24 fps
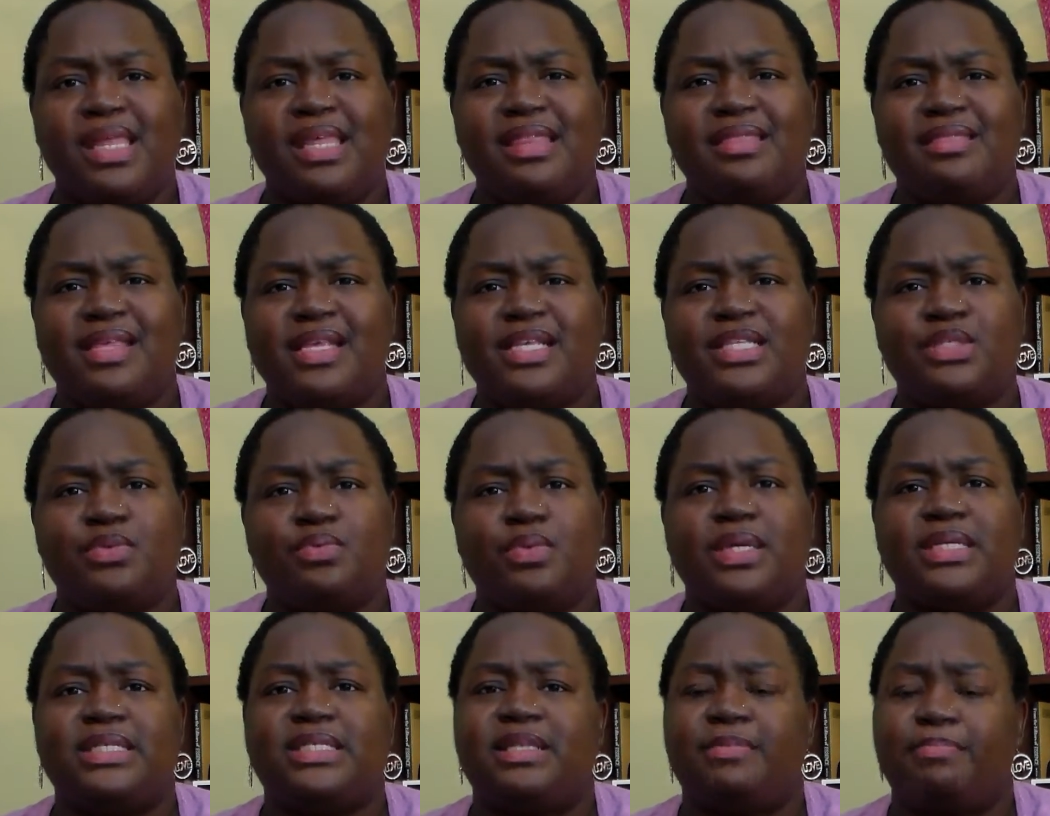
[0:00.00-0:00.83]
This
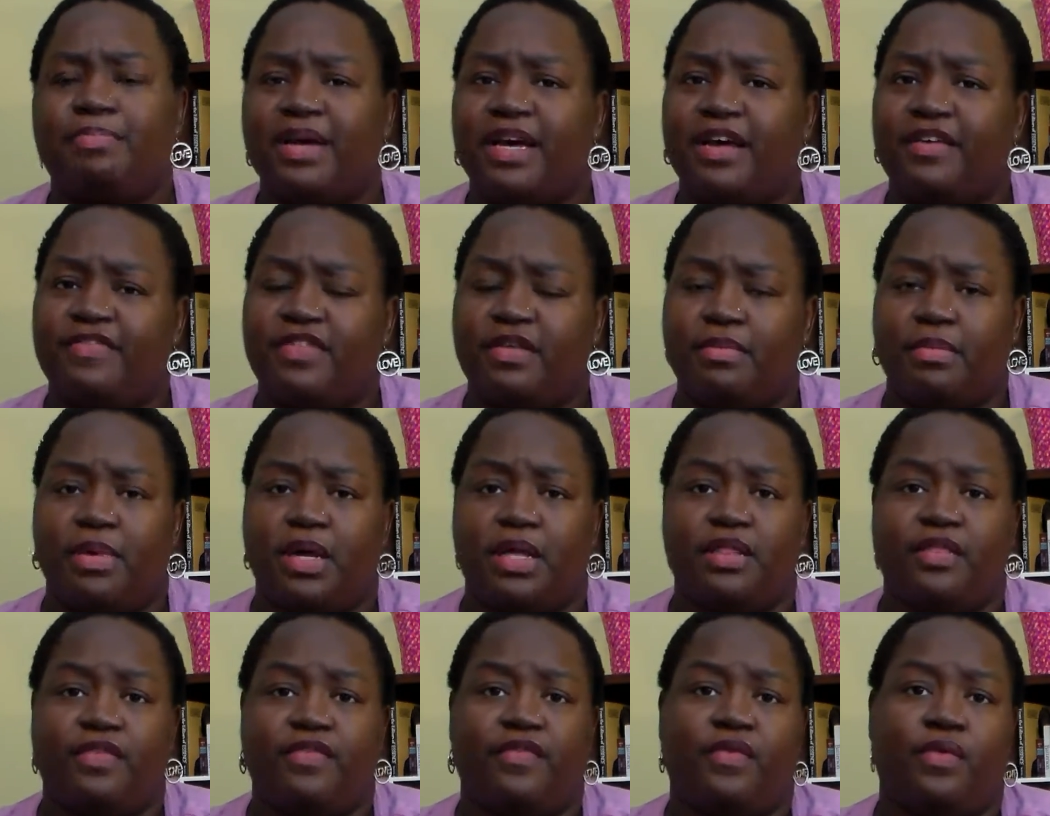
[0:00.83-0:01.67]
was the book of the
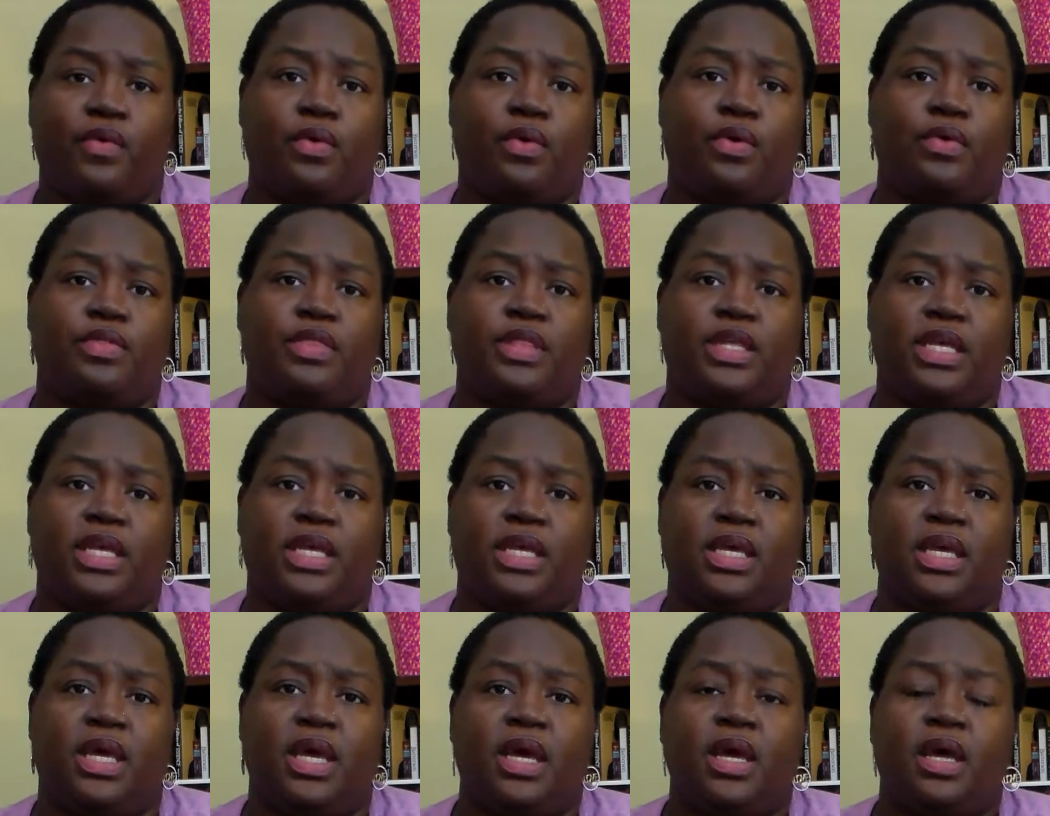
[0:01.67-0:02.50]
month for
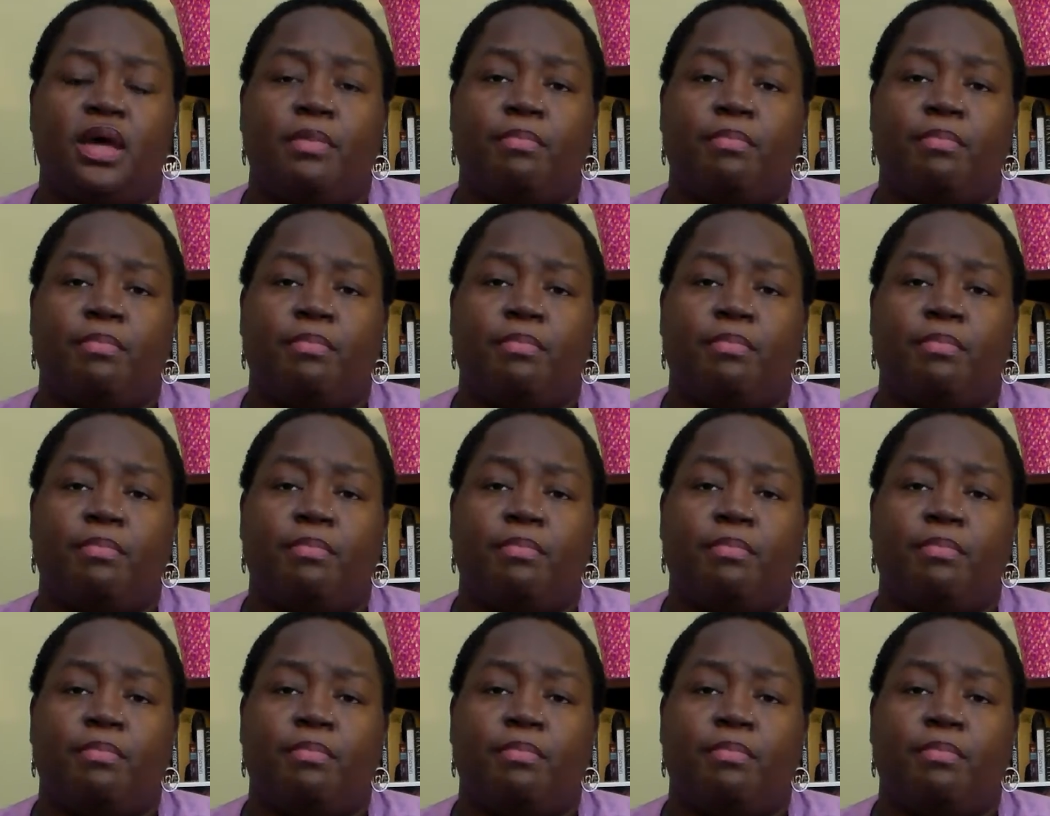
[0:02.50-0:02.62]
the